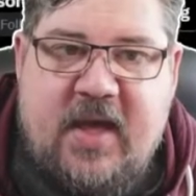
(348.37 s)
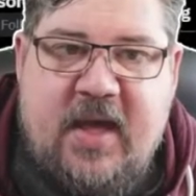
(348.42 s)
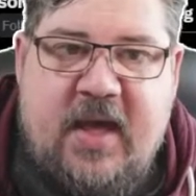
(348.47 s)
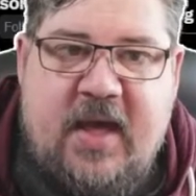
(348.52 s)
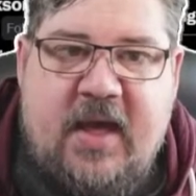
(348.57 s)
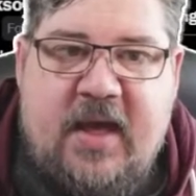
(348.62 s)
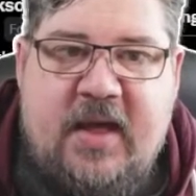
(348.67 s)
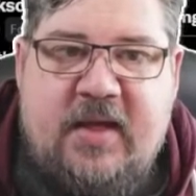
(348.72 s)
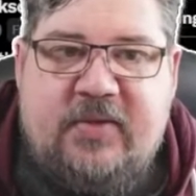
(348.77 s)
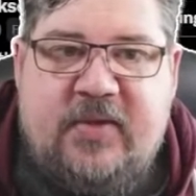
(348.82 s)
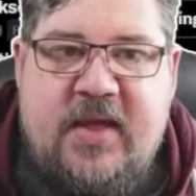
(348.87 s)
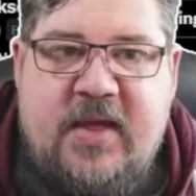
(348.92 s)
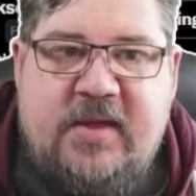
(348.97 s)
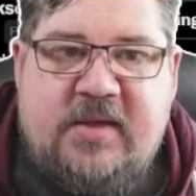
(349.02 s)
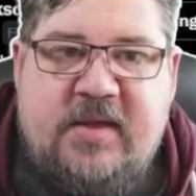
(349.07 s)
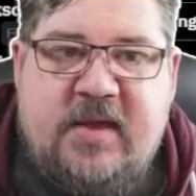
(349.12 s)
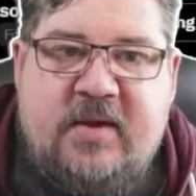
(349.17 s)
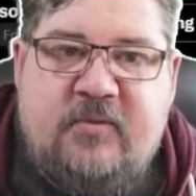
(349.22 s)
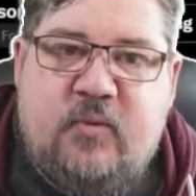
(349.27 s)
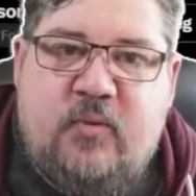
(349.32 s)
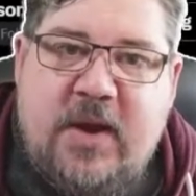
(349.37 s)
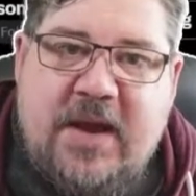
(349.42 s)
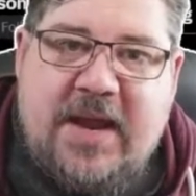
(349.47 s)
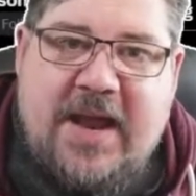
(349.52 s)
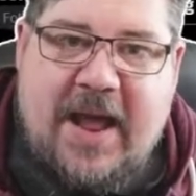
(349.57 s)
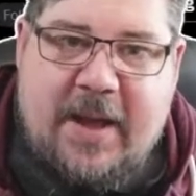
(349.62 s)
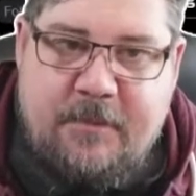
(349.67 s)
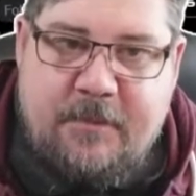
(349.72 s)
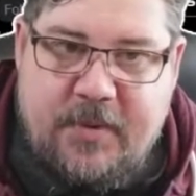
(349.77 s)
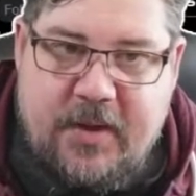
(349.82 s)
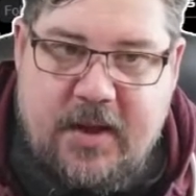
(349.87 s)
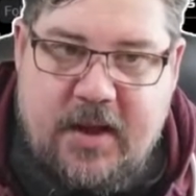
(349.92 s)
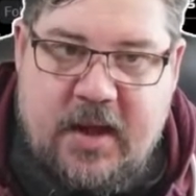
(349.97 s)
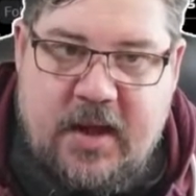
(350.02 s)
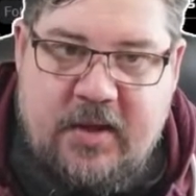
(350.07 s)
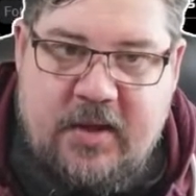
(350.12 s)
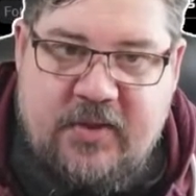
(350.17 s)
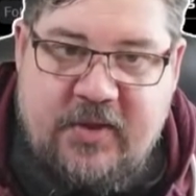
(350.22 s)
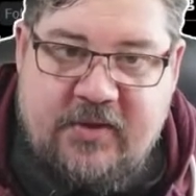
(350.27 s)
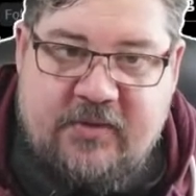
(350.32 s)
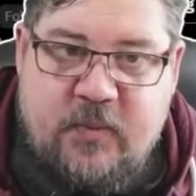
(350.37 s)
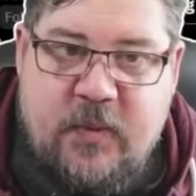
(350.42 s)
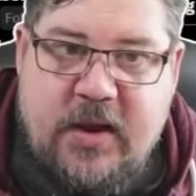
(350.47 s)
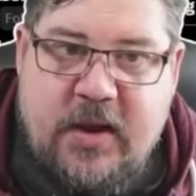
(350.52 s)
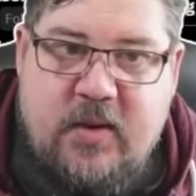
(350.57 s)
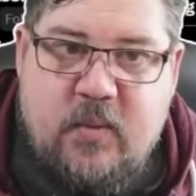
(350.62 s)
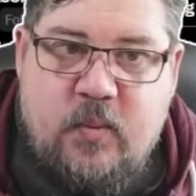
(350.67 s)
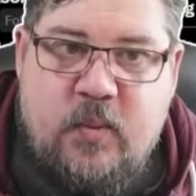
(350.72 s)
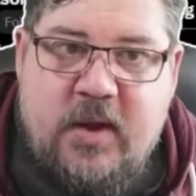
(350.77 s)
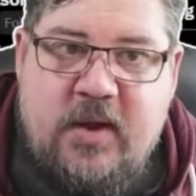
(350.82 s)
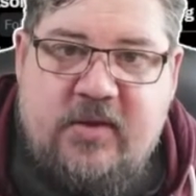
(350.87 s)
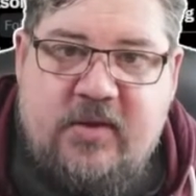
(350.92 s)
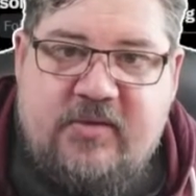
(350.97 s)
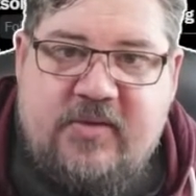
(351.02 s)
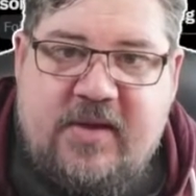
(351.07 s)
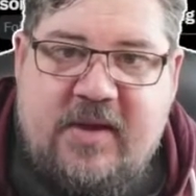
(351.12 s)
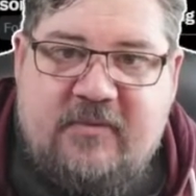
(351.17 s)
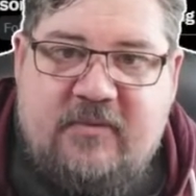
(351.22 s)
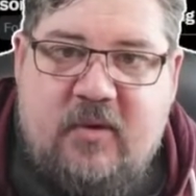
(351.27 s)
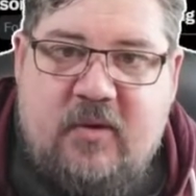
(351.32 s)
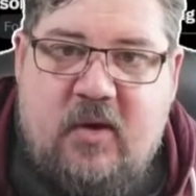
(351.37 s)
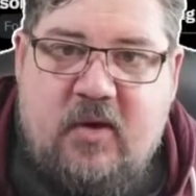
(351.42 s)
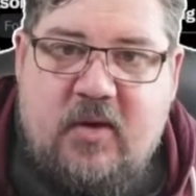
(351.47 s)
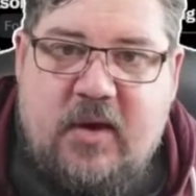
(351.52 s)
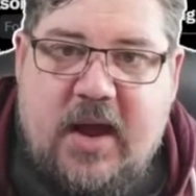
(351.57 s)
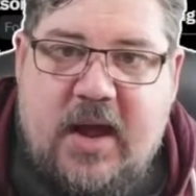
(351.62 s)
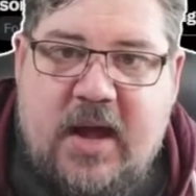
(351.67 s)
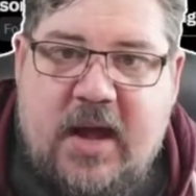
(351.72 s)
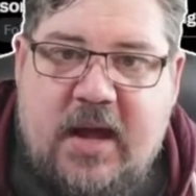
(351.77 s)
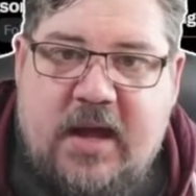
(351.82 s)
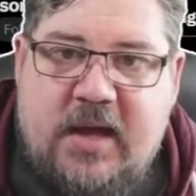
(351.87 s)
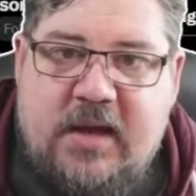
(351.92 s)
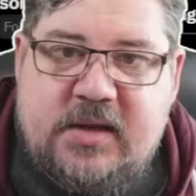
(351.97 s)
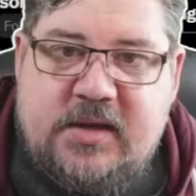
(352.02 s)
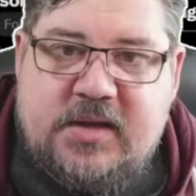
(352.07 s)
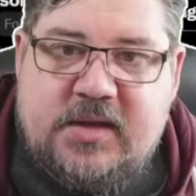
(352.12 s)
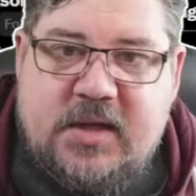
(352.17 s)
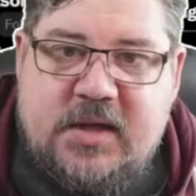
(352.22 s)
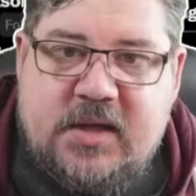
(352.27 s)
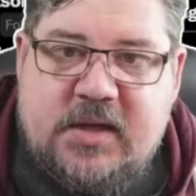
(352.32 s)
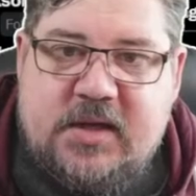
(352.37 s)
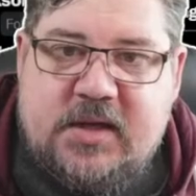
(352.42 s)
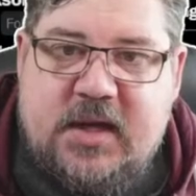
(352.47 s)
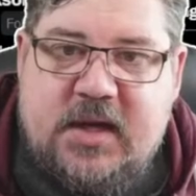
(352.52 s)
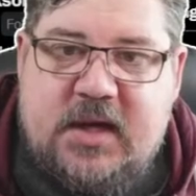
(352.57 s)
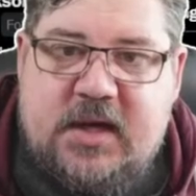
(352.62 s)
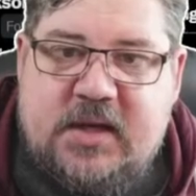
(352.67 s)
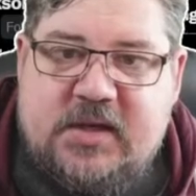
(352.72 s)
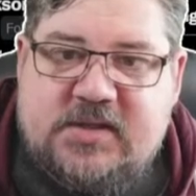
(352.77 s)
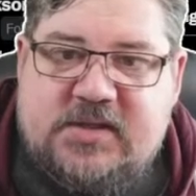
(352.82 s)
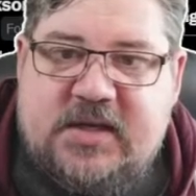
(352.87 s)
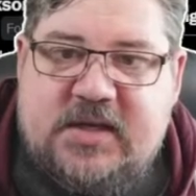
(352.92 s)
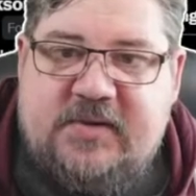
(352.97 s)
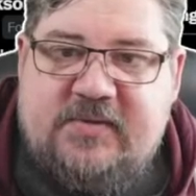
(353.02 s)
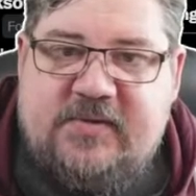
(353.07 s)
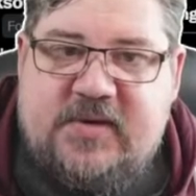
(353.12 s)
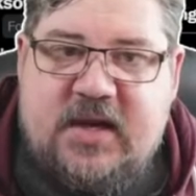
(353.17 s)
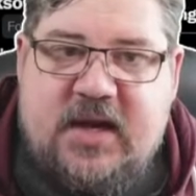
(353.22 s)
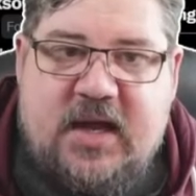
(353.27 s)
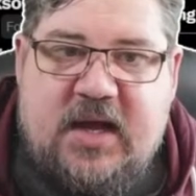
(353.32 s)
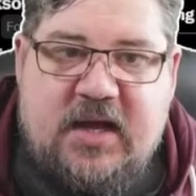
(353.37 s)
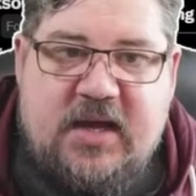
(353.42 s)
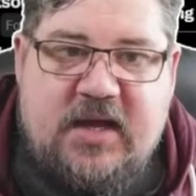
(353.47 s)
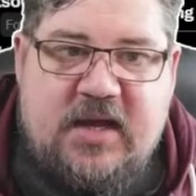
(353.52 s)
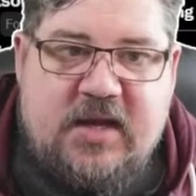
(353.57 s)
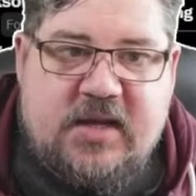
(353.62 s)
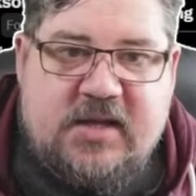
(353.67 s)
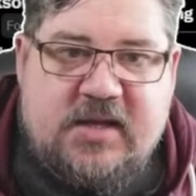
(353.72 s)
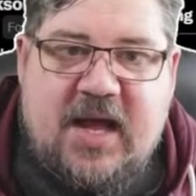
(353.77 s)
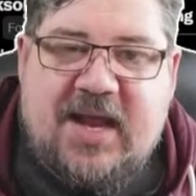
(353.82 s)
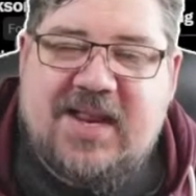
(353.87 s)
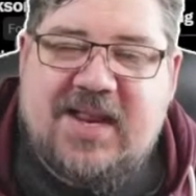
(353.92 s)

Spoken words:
They did a recap this week with Steph Locke and Steve Dalai.